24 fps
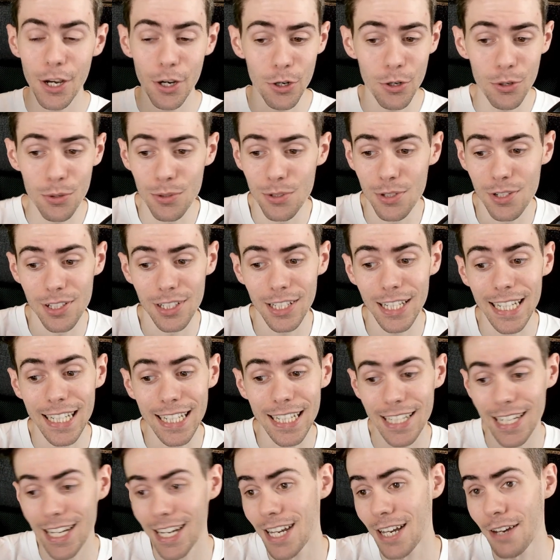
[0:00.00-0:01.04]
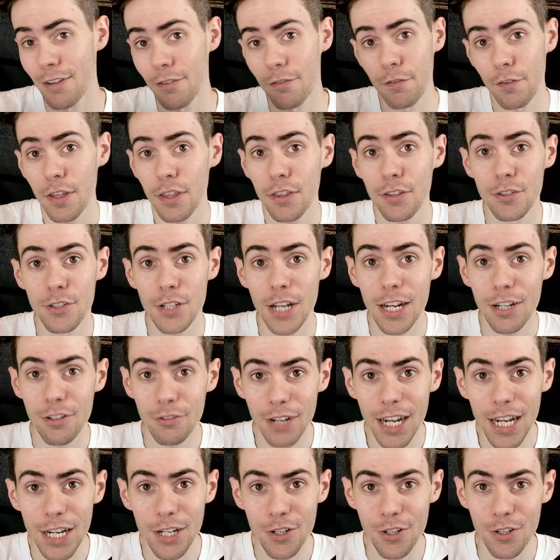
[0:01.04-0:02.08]
who's like 5th
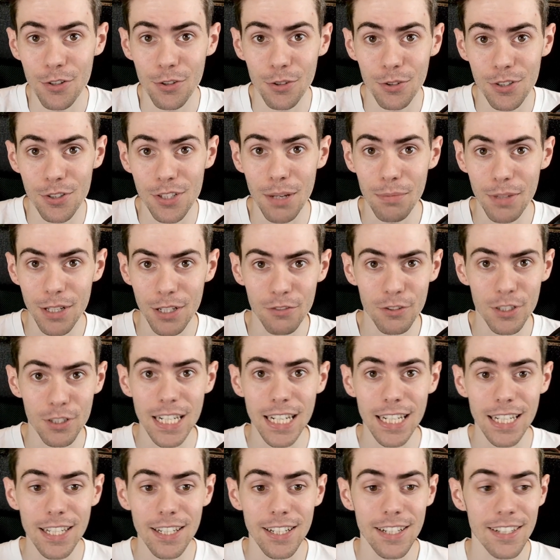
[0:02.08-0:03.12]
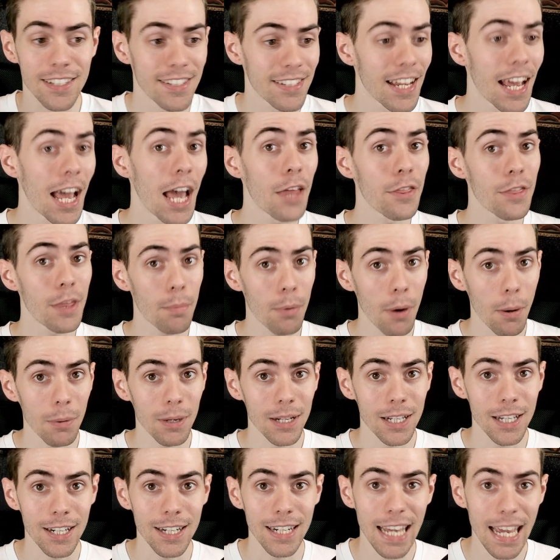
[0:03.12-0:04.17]
generation or something ridiculous, they're
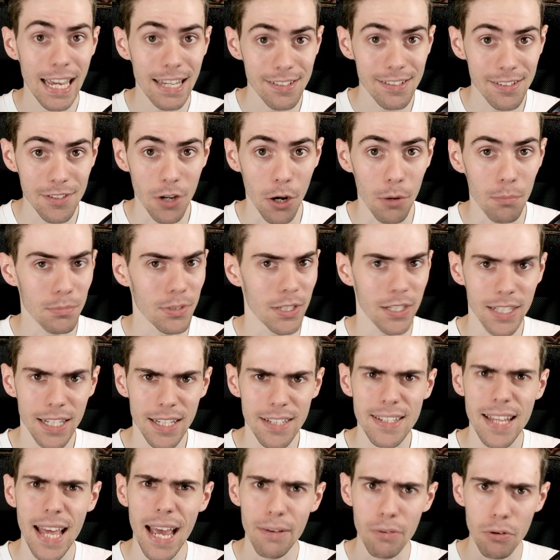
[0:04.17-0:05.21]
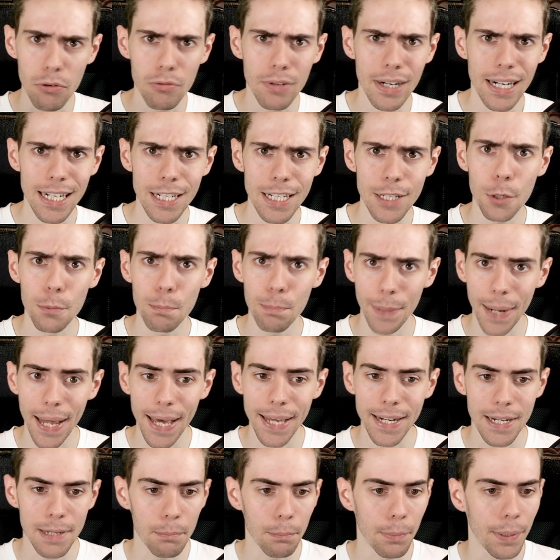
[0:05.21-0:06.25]
probably going to get stomped unless they have a really good
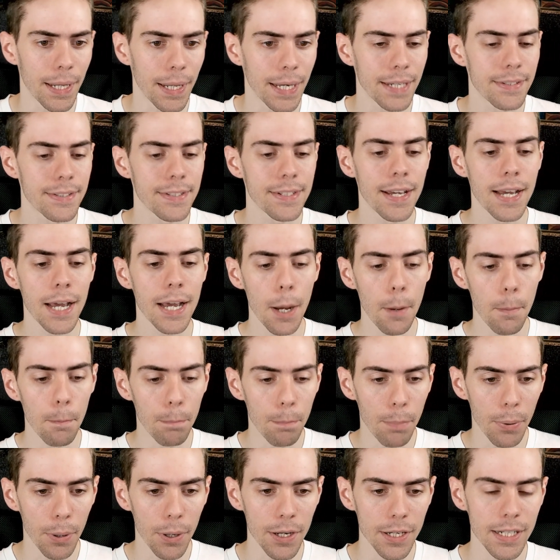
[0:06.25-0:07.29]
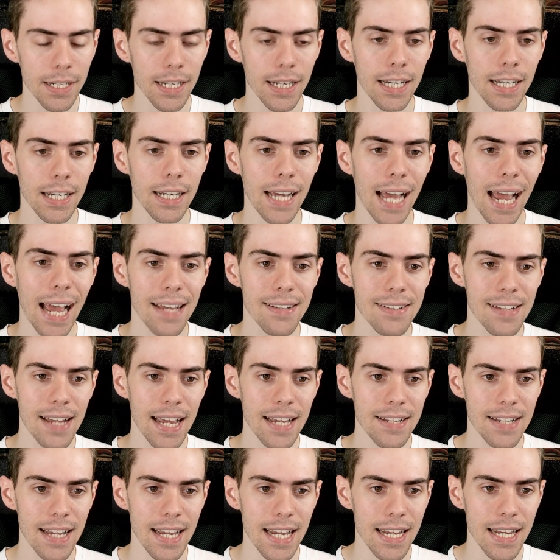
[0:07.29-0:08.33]
plan in place. But
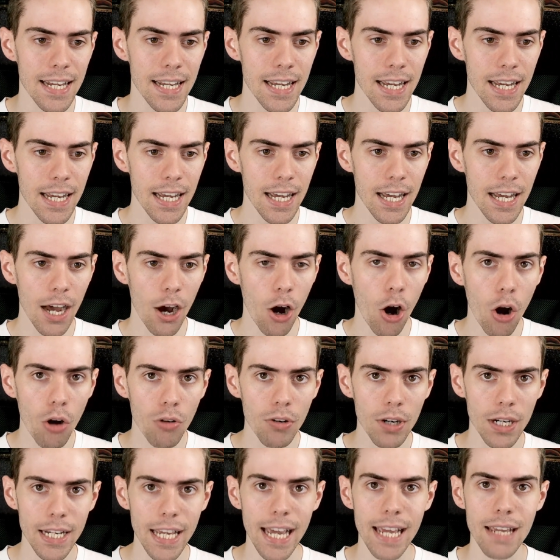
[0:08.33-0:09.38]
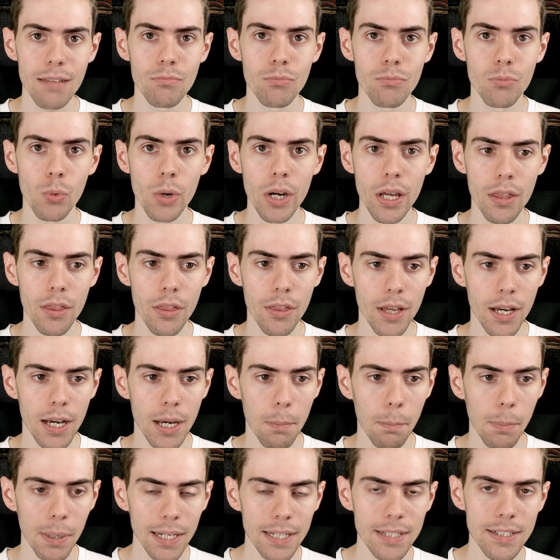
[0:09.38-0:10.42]
as a horror game with
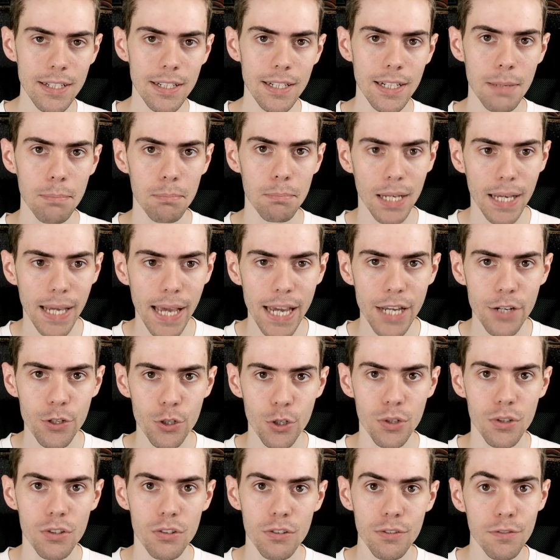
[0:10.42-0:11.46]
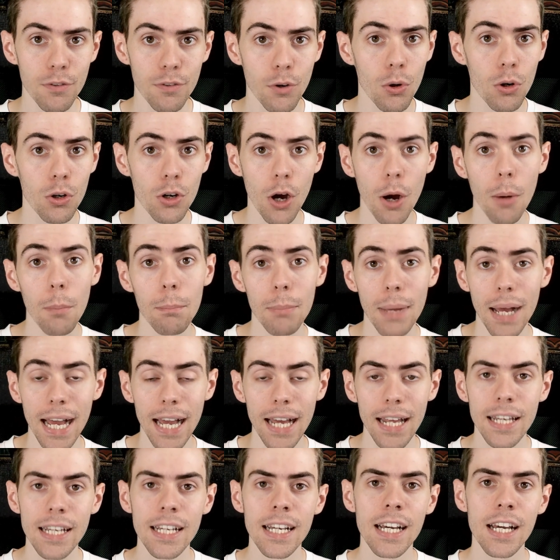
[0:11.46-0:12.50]
political implications for
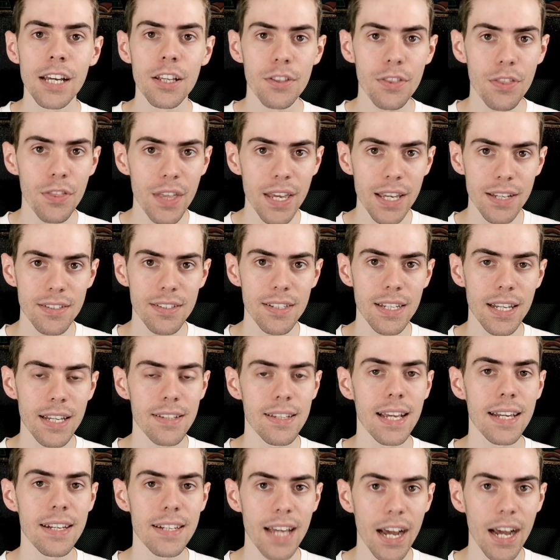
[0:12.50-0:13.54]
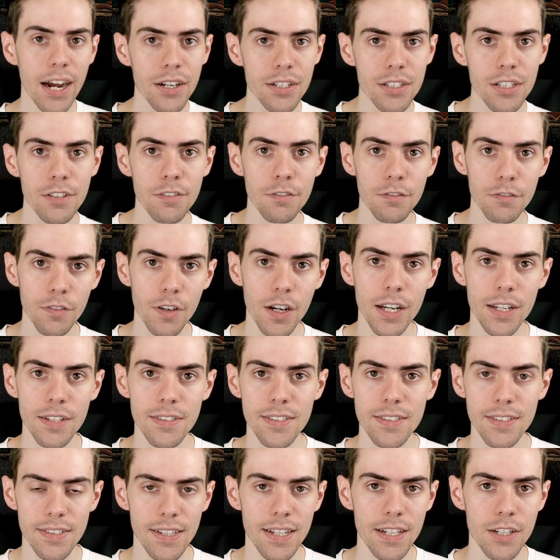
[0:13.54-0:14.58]
combat, this is a narrative
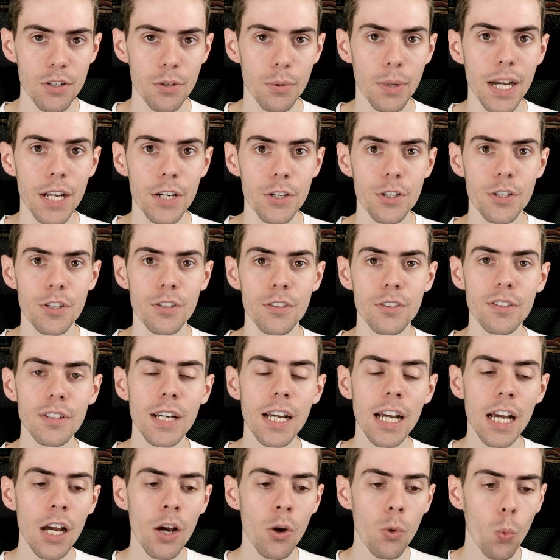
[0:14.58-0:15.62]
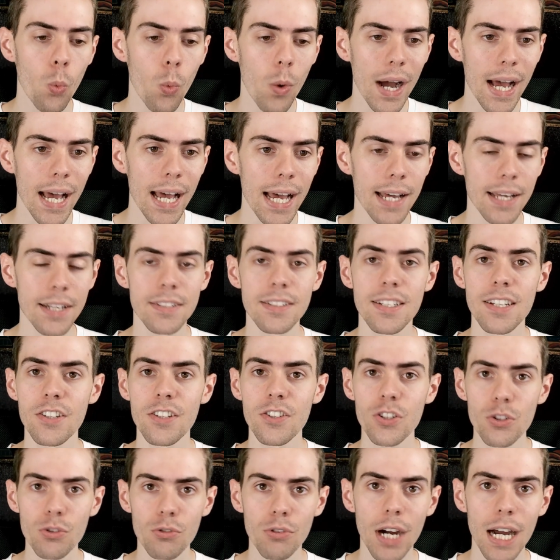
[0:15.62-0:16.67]
first situation where
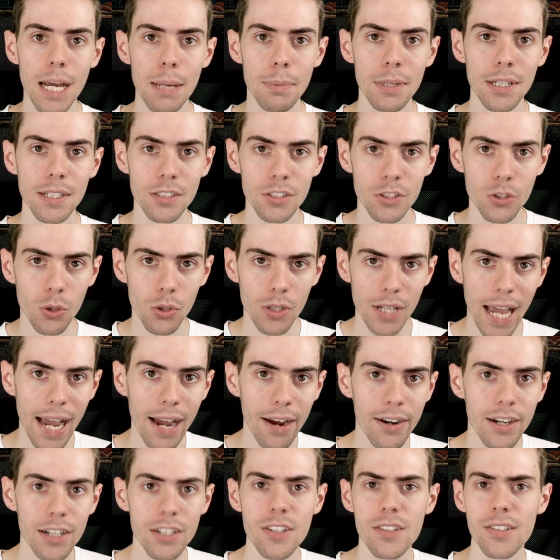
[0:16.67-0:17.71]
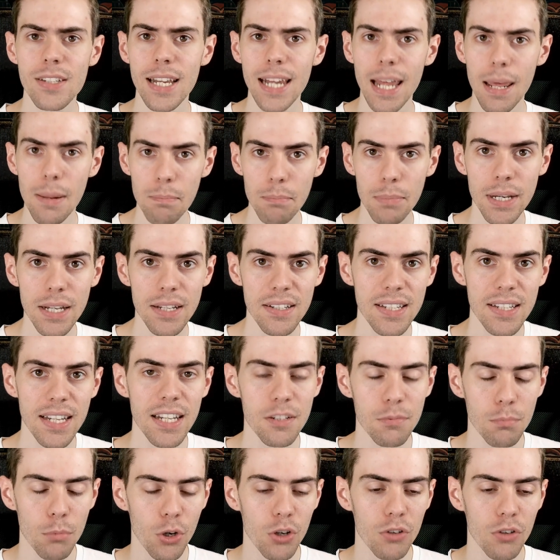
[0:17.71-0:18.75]
describing your characters and
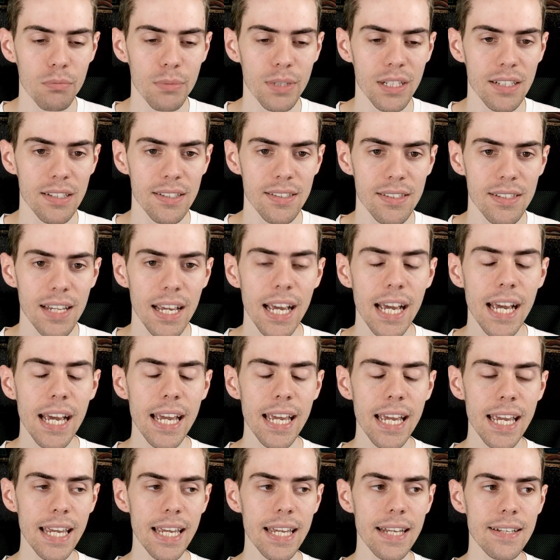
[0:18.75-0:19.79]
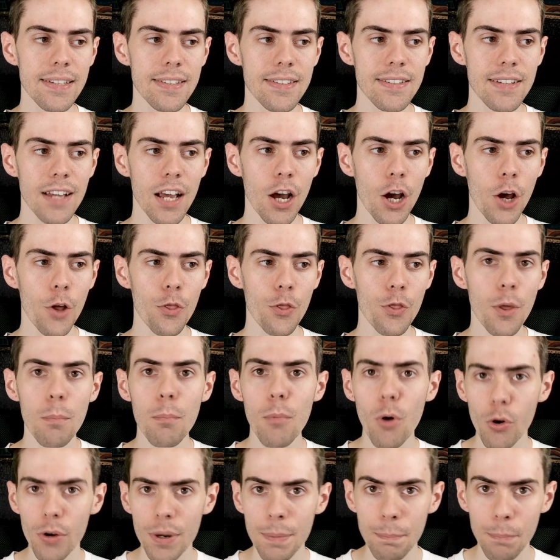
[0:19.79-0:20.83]
NPCs' movements is the
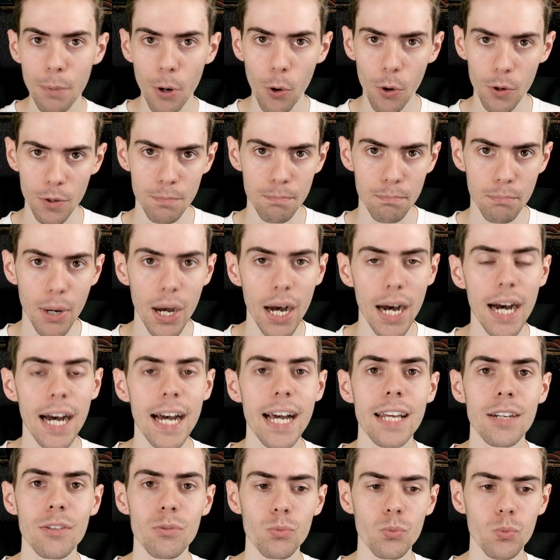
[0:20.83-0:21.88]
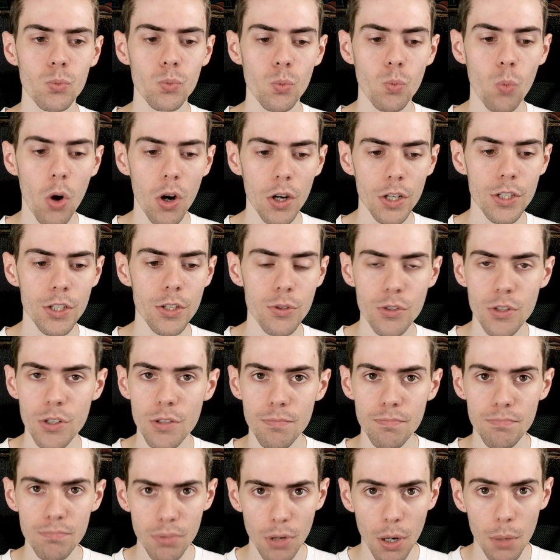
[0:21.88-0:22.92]
more important part, and what you should
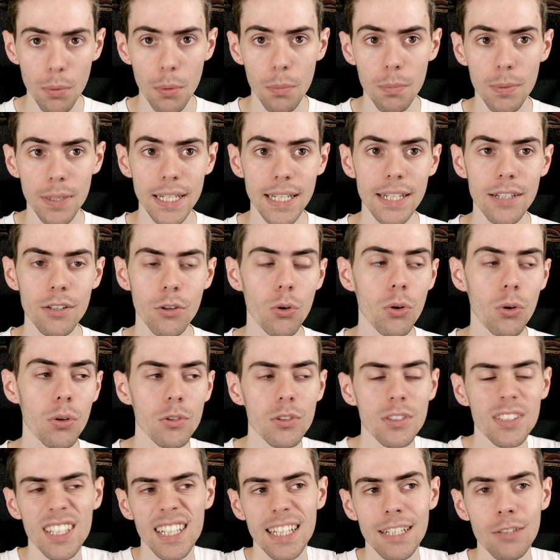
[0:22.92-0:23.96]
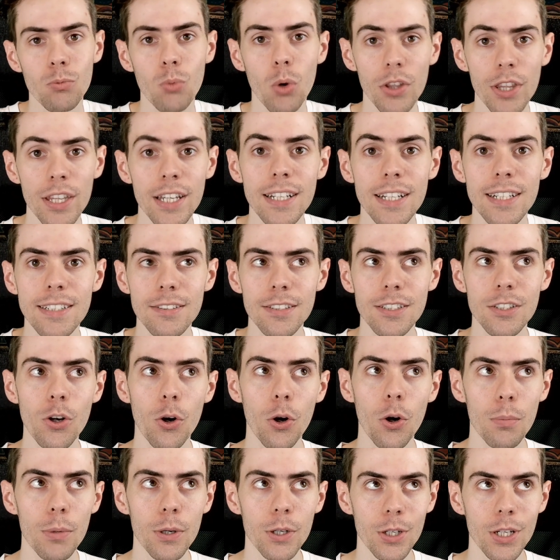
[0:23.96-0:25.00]
probably, or like what the
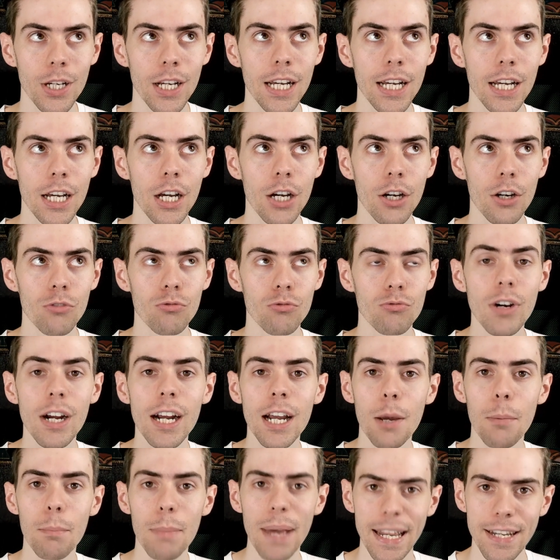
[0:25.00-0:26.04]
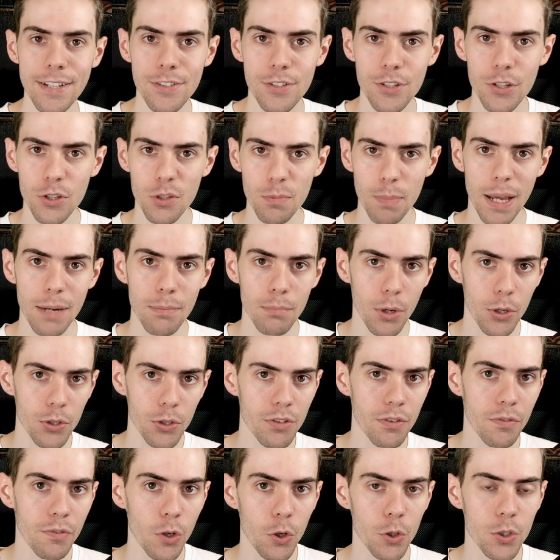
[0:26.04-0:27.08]
core book recommends you spend
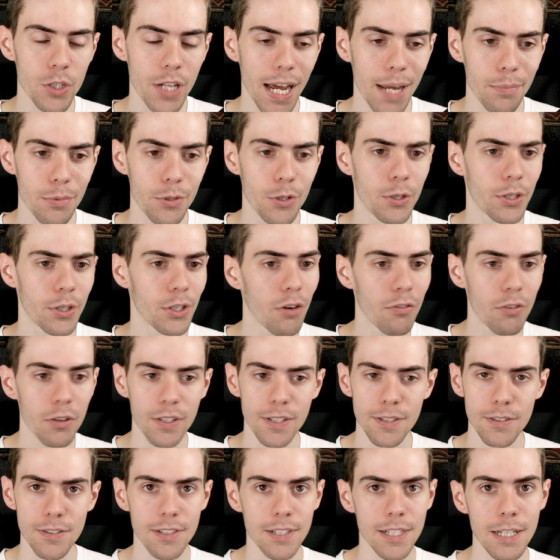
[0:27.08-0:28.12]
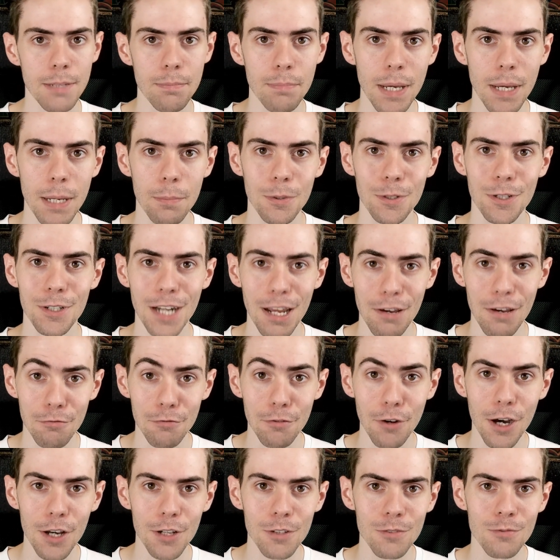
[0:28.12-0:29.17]
most of your time doing. Obviously, people can have
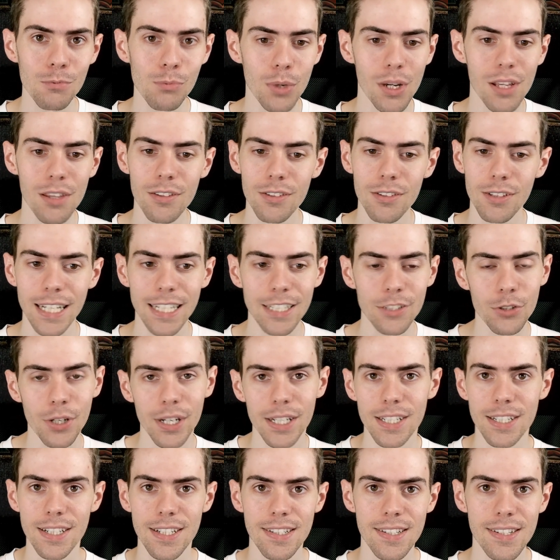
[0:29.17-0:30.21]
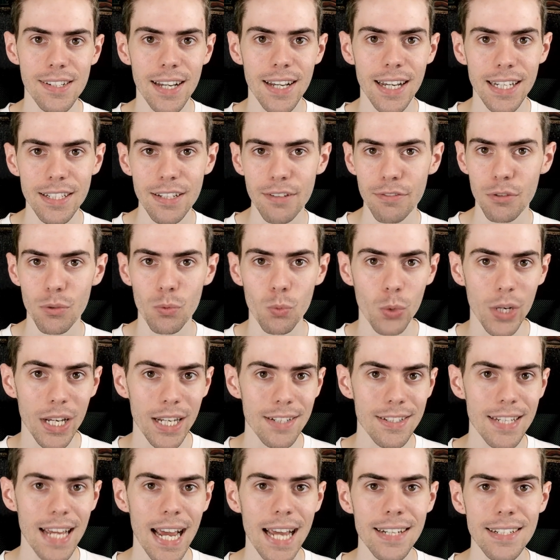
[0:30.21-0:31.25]
fun with like trying to decide different
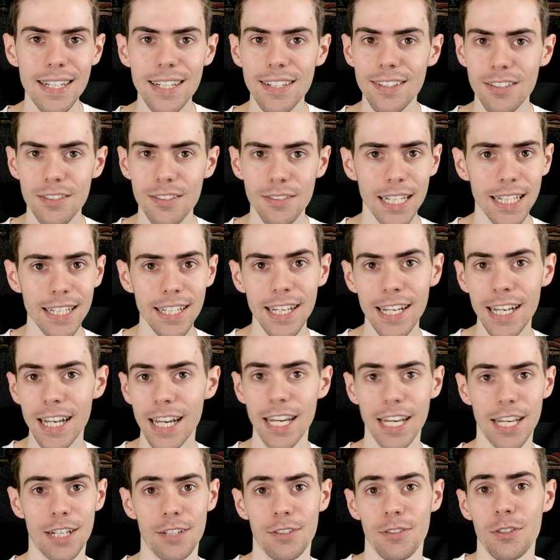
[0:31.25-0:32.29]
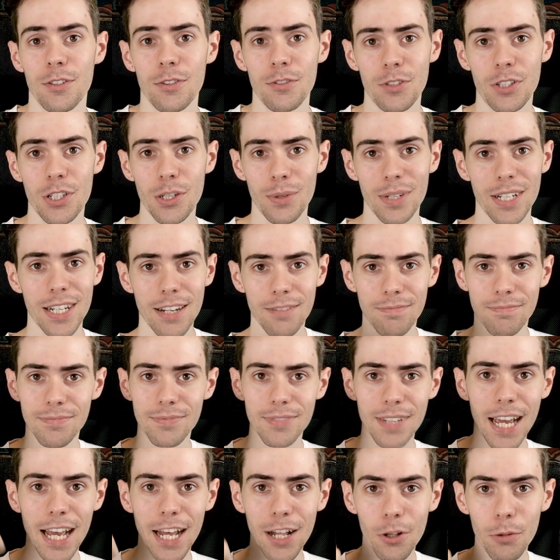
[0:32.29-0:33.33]
weird tactics, like doing an
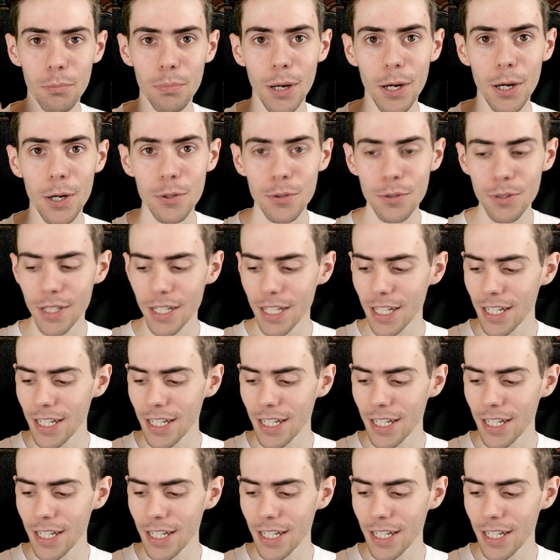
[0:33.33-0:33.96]
elbow